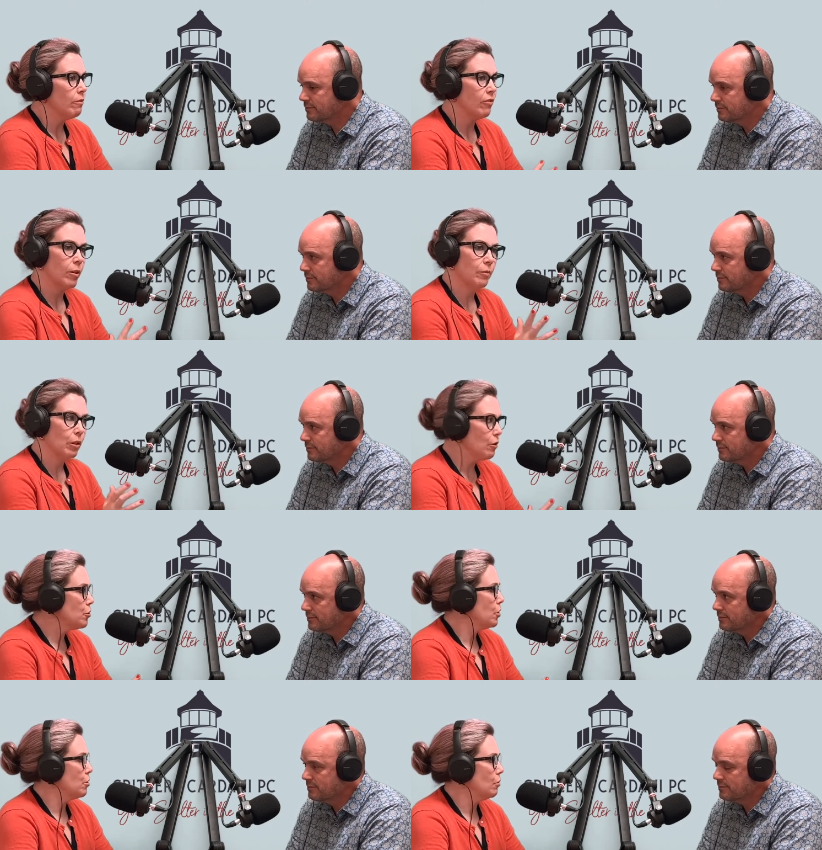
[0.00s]
Speaker 1: from the
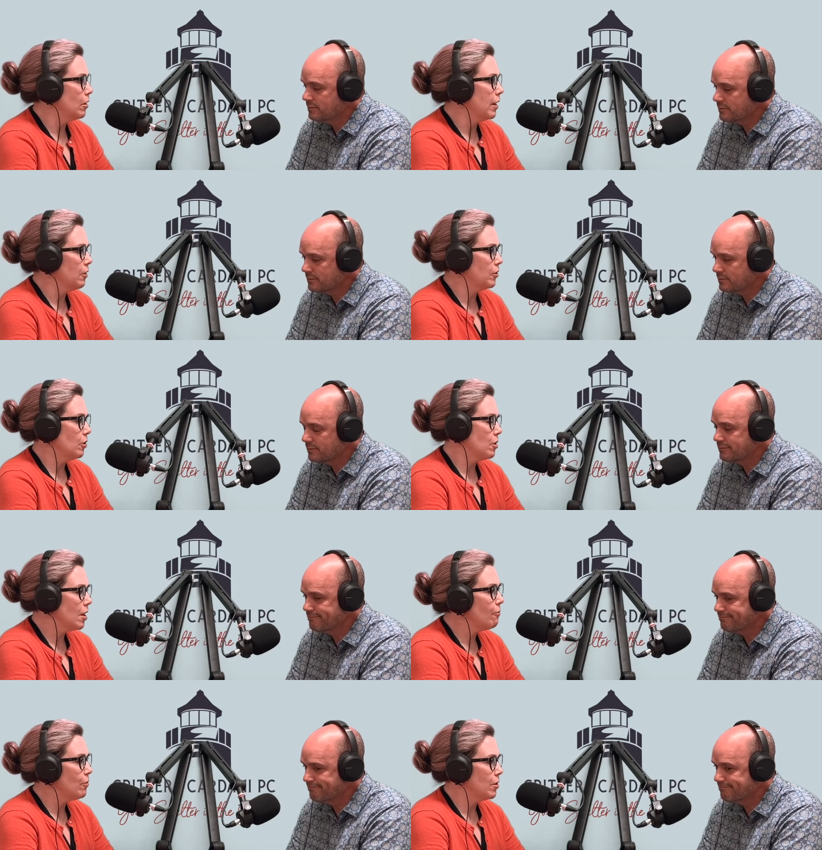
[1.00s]
grocery store and all your
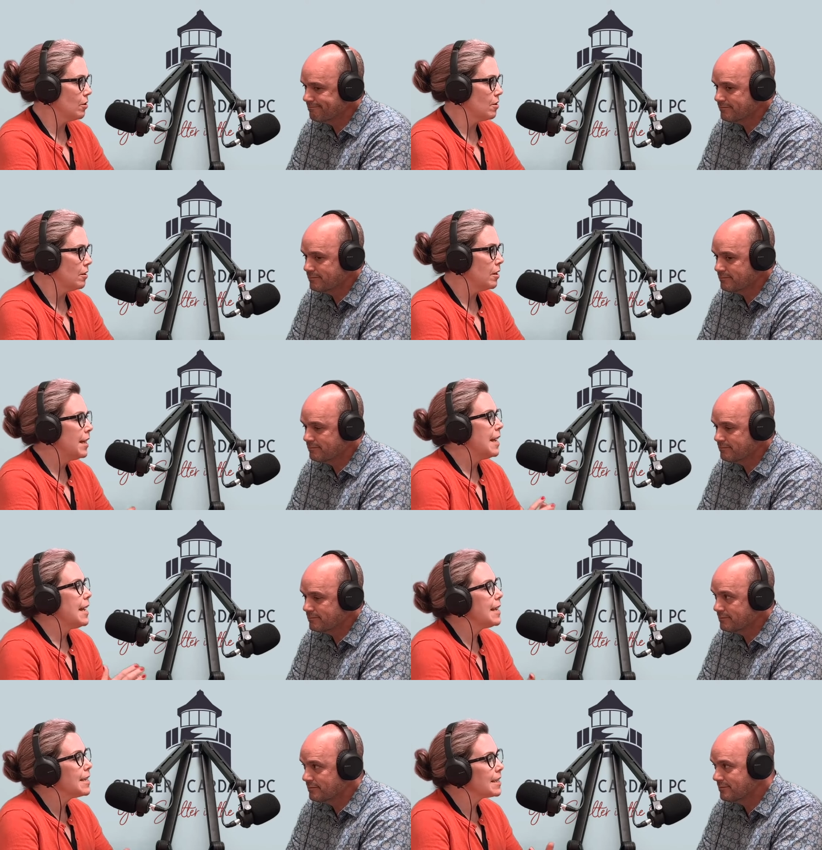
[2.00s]
stuff was gone.
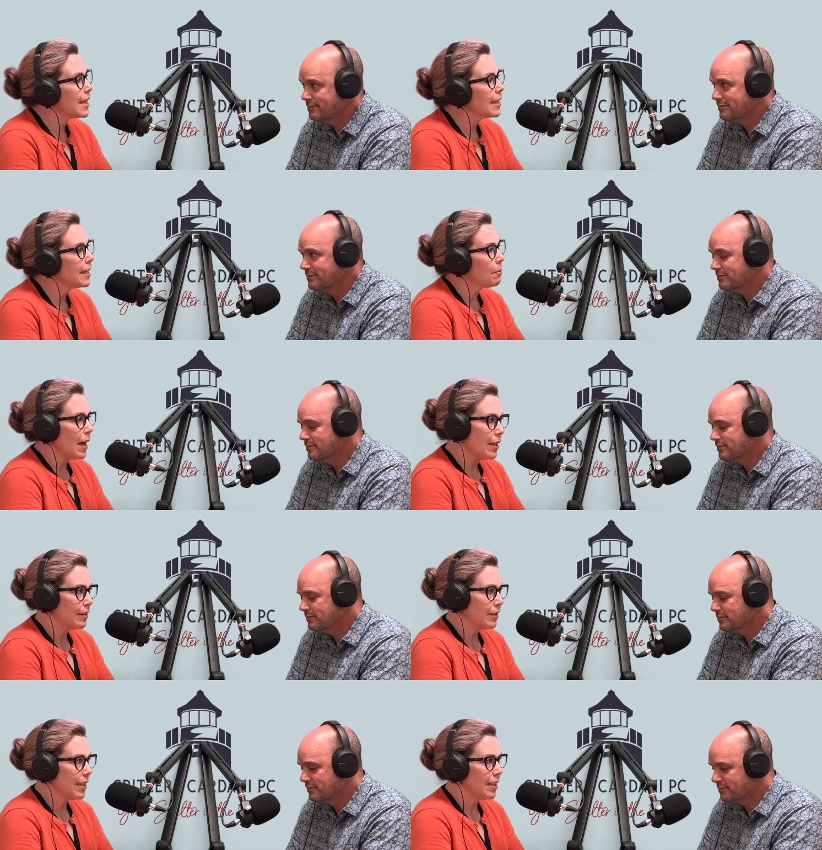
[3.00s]
Is that going to
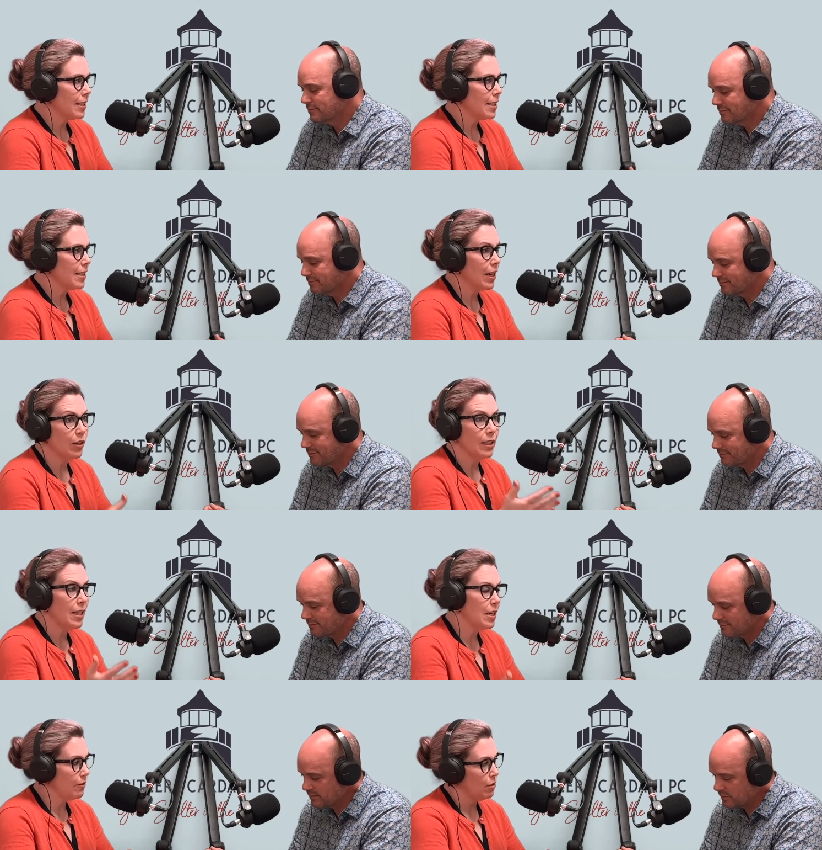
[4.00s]
matter at the end of the day or at
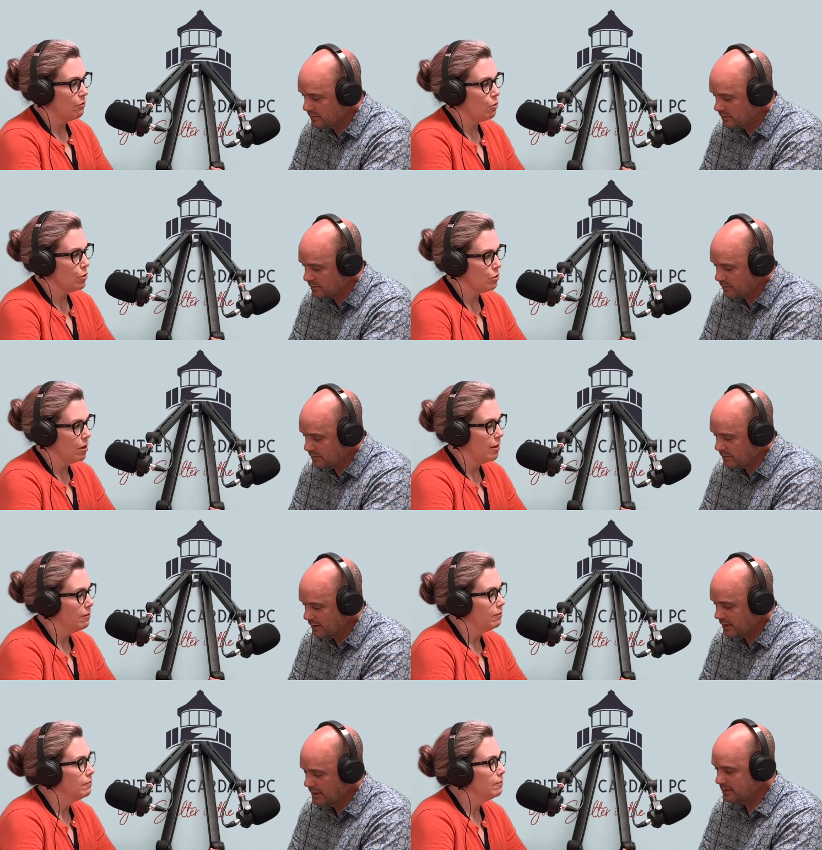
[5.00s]
the end of a divorce
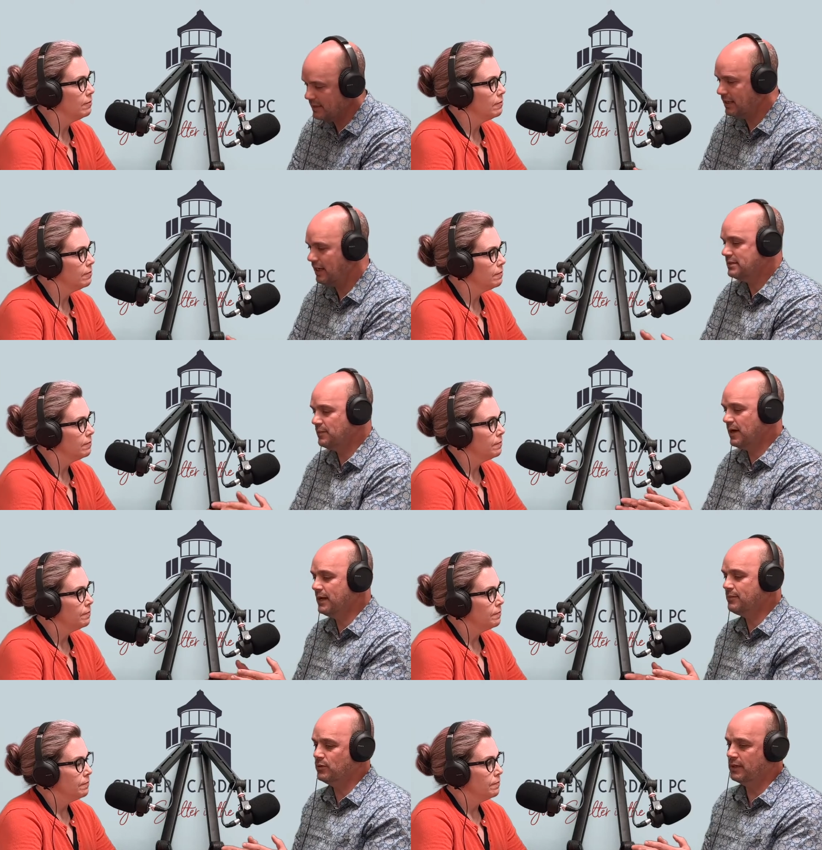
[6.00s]
trial?
Speaker 2: See, and that's
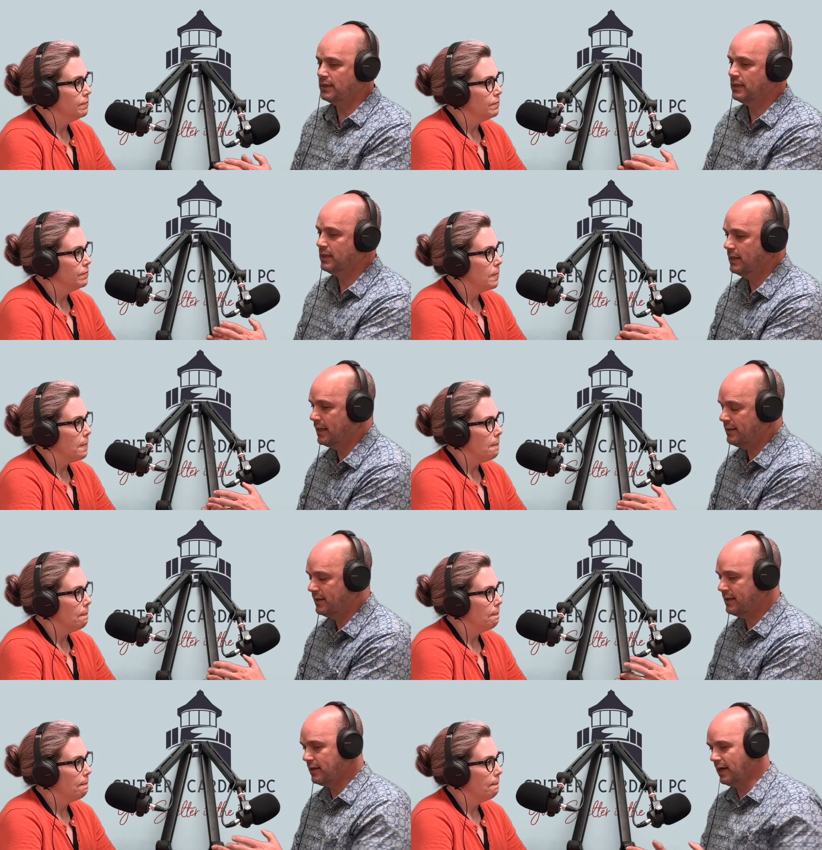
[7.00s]
my point. And I
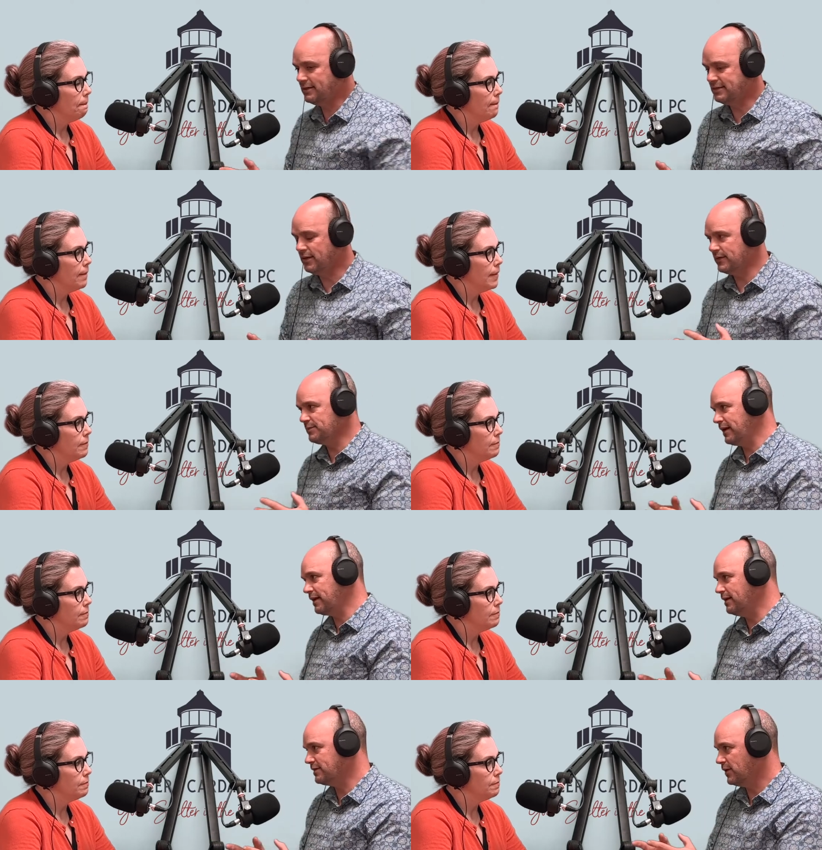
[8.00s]
think I tell this to my
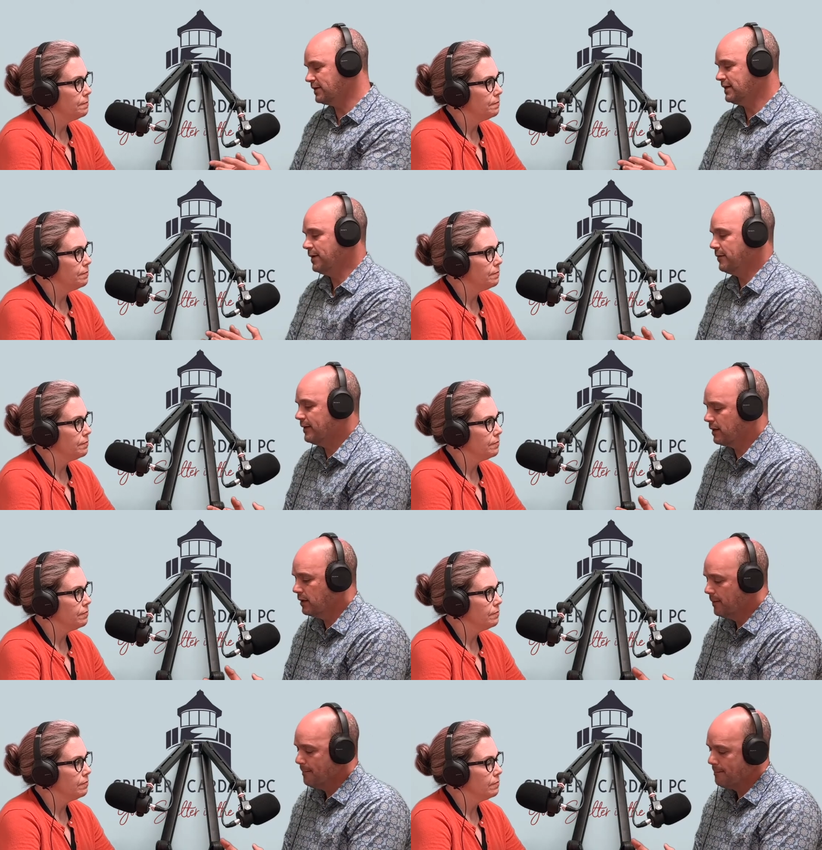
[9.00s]
clients all the time. I'm like,
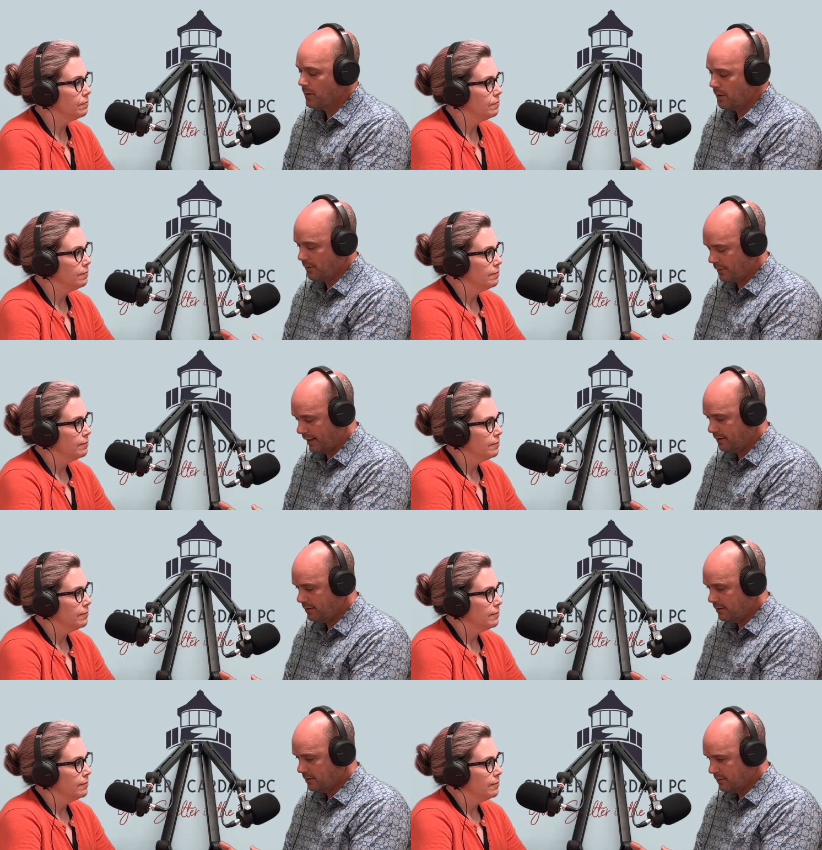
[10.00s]
okay,
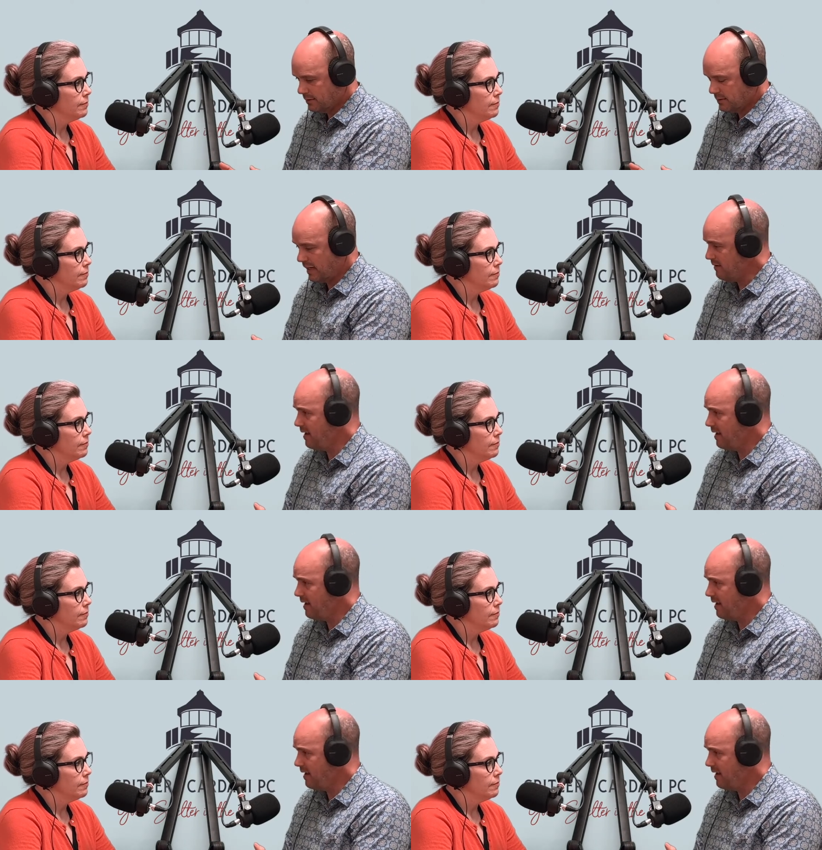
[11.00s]
say they